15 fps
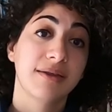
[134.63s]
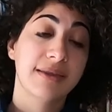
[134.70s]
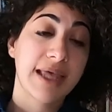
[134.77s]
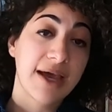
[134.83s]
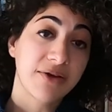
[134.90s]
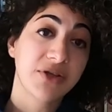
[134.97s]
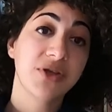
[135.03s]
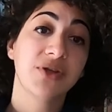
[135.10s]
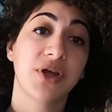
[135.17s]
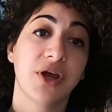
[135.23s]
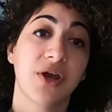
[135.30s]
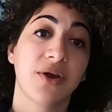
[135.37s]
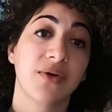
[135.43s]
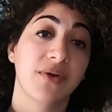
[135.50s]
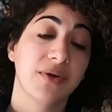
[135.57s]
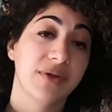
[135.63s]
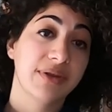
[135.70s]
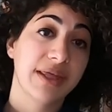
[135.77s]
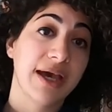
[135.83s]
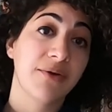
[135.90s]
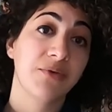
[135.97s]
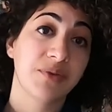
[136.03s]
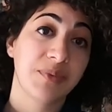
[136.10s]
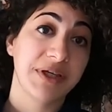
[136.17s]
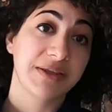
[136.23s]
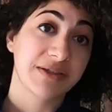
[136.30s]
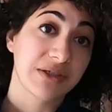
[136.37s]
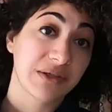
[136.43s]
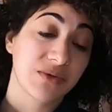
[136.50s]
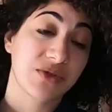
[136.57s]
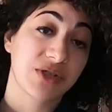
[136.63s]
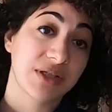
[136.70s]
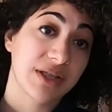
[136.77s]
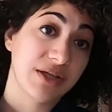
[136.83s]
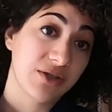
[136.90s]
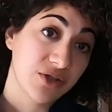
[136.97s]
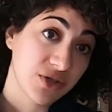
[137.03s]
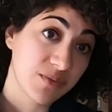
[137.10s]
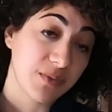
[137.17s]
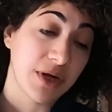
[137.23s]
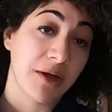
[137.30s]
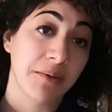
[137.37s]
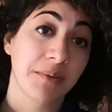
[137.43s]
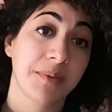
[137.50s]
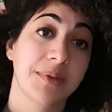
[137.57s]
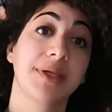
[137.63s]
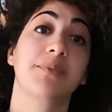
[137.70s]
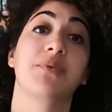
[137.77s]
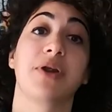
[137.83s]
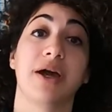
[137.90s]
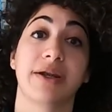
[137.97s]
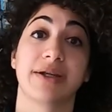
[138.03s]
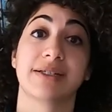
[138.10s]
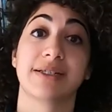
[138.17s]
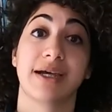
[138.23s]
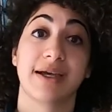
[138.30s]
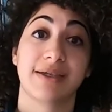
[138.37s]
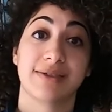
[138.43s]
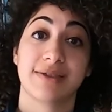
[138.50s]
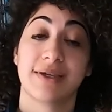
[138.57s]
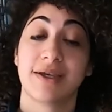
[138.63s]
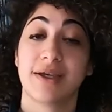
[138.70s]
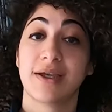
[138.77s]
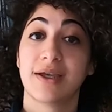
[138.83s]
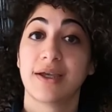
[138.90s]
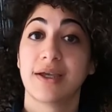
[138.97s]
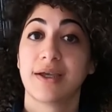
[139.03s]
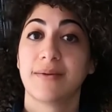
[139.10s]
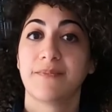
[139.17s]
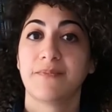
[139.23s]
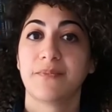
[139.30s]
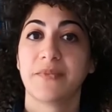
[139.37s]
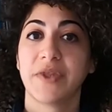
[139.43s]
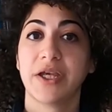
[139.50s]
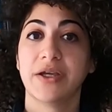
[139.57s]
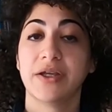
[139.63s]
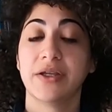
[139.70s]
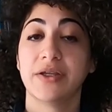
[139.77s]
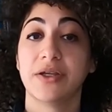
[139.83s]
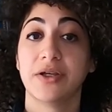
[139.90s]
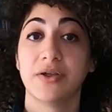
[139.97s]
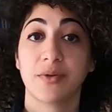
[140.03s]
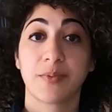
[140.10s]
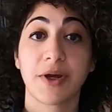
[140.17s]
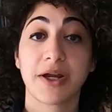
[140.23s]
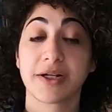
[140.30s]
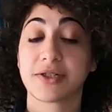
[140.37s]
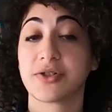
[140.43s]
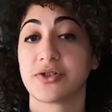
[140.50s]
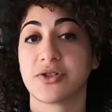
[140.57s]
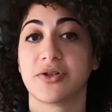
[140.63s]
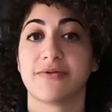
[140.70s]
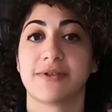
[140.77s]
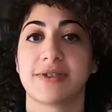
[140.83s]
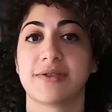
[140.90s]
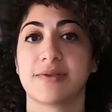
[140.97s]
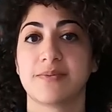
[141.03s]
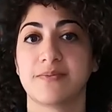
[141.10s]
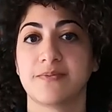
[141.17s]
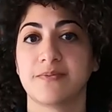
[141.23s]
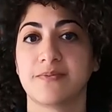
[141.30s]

now you know that would be the solution that you should probably productize in your product or service.